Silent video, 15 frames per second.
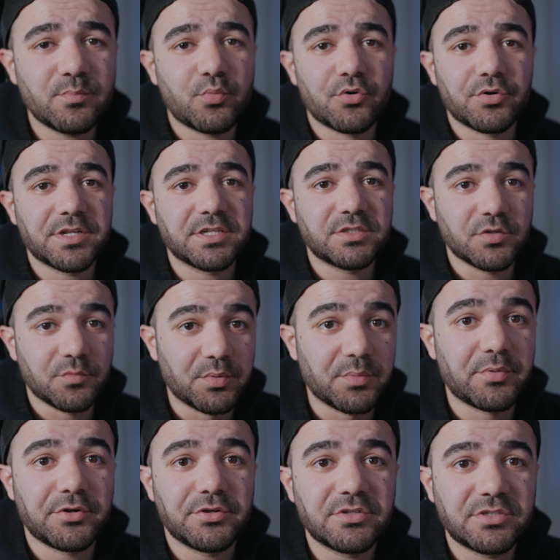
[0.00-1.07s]
important to
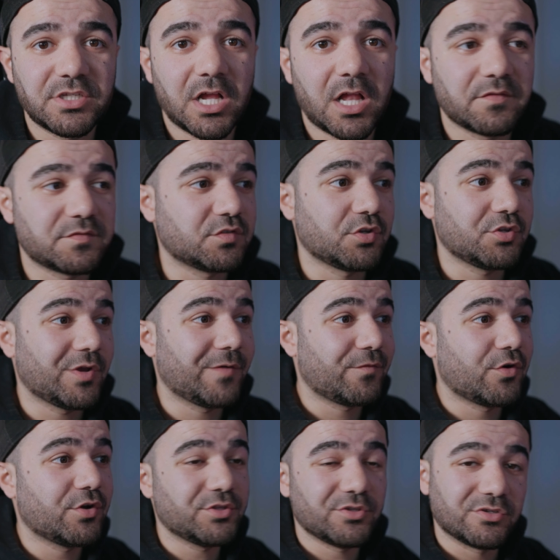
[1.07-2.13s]
prepare yourself so you
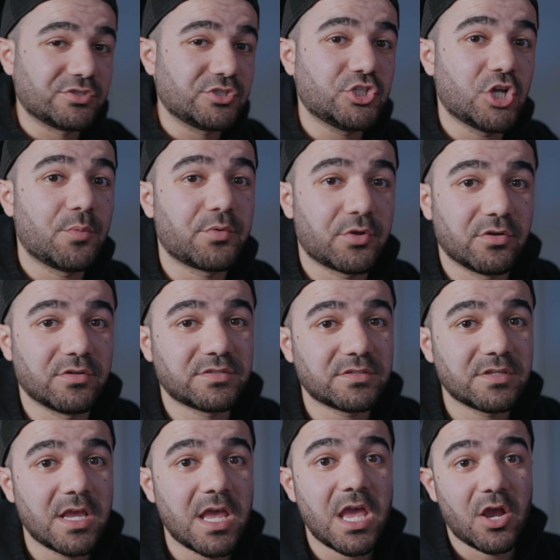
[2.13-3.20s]
avoid those jump cuts